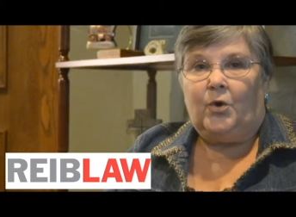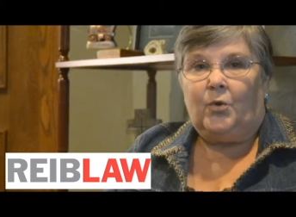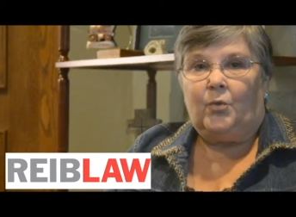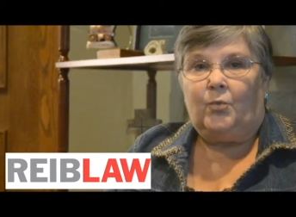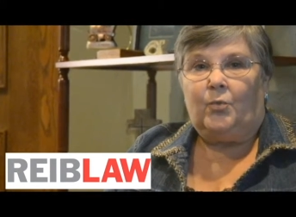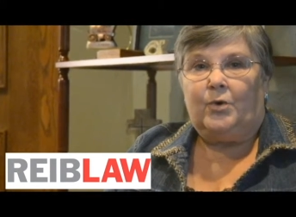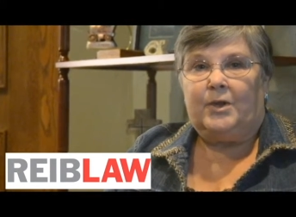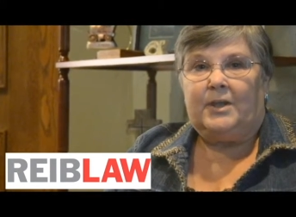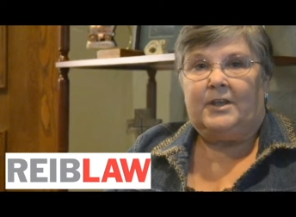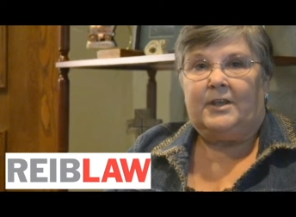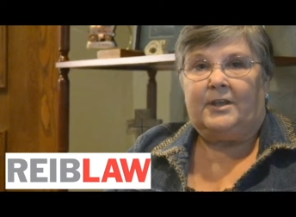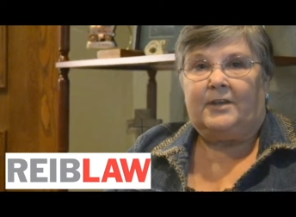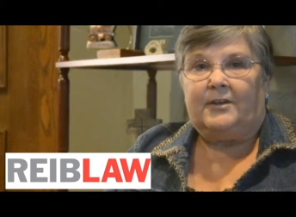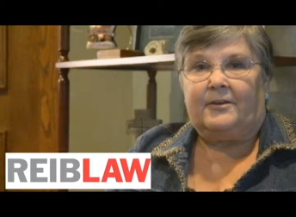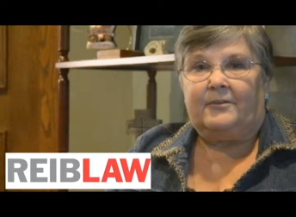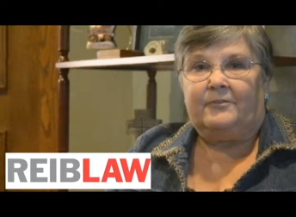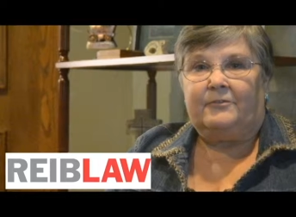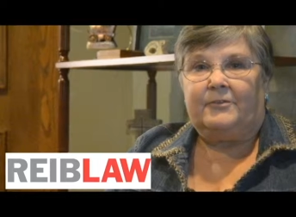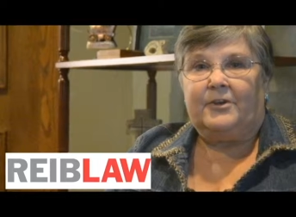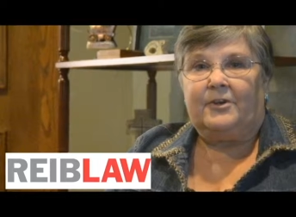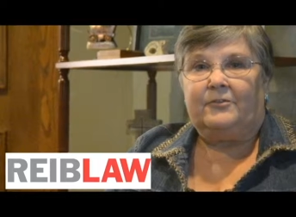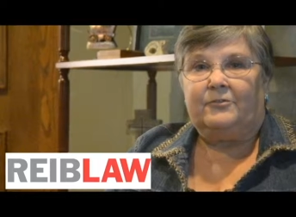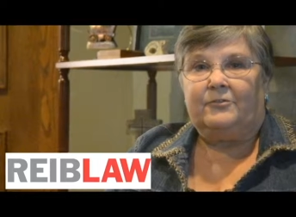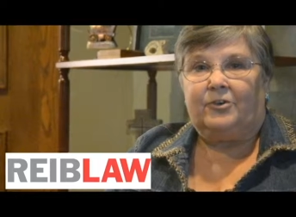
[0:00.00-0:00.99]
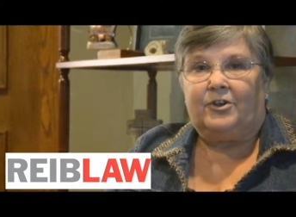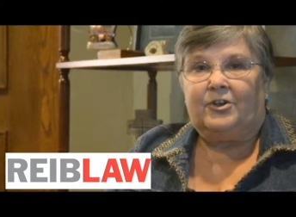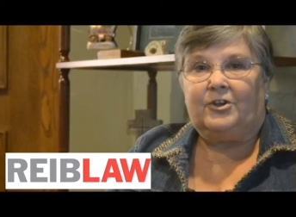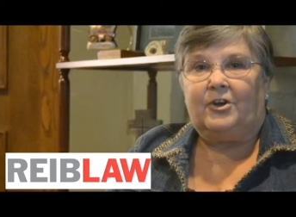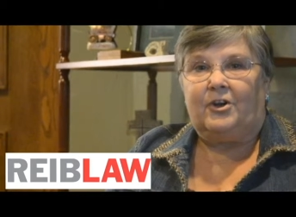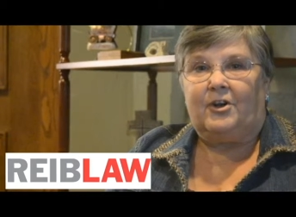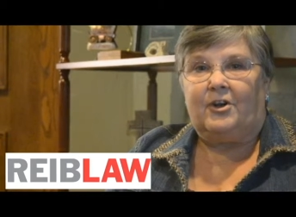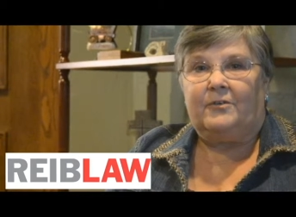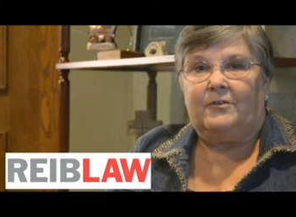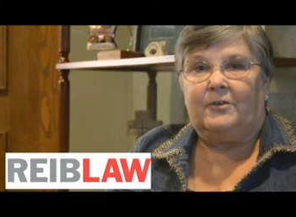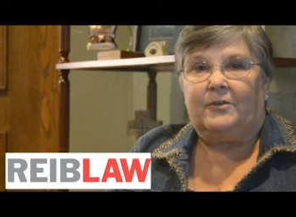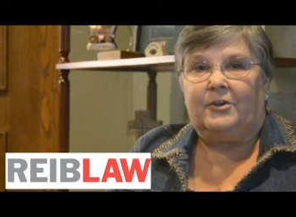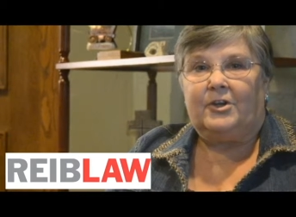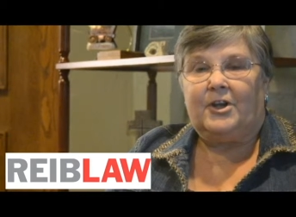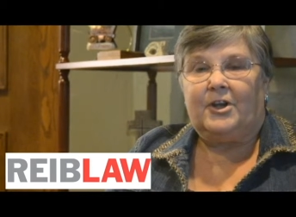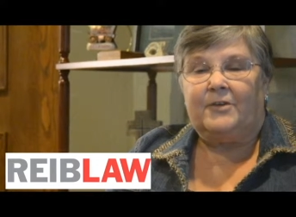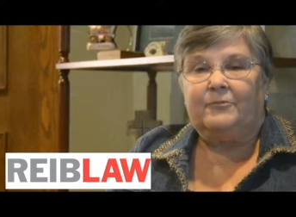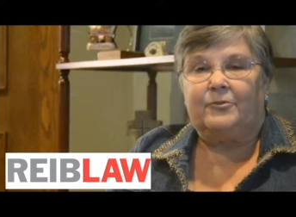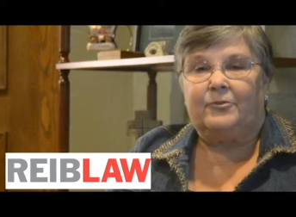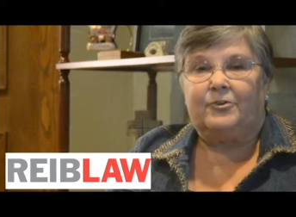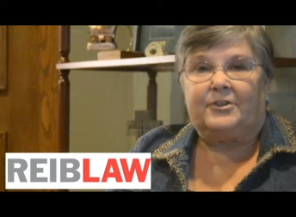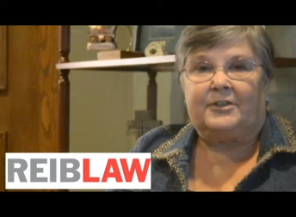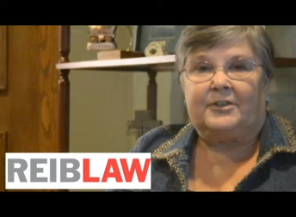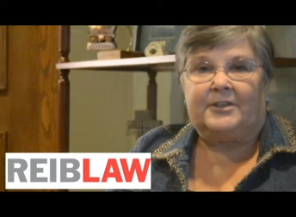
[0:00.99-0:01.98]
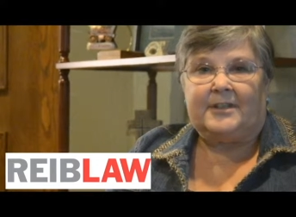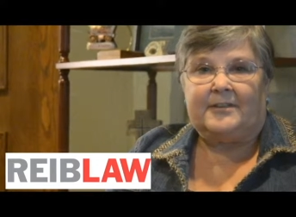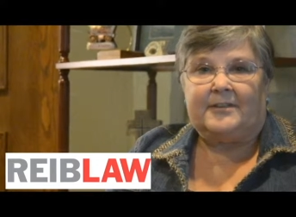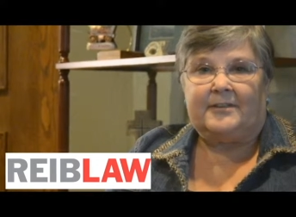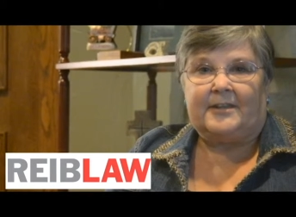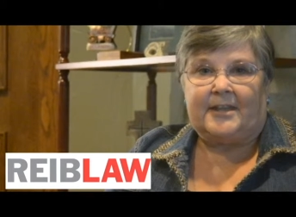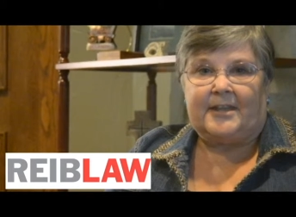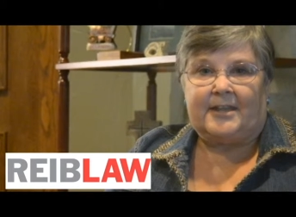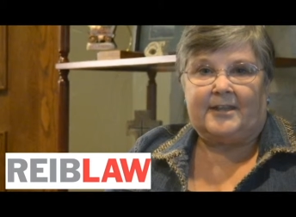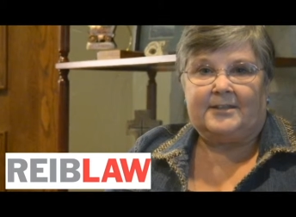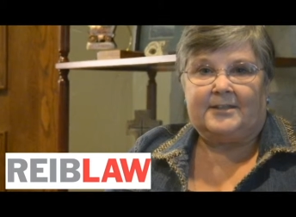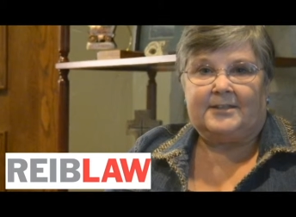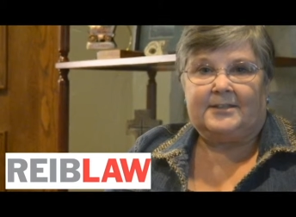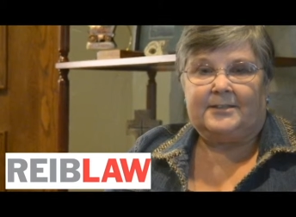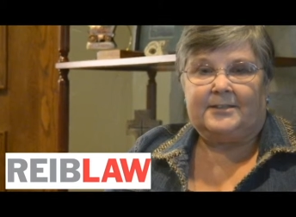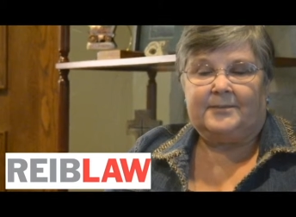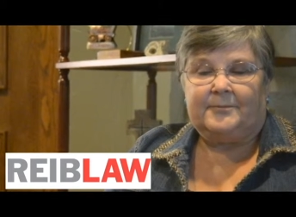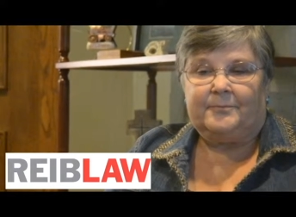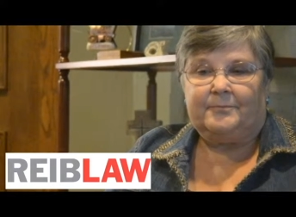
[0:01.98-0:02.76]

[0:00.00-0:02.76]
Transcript: we uh, felt very com comforted in that.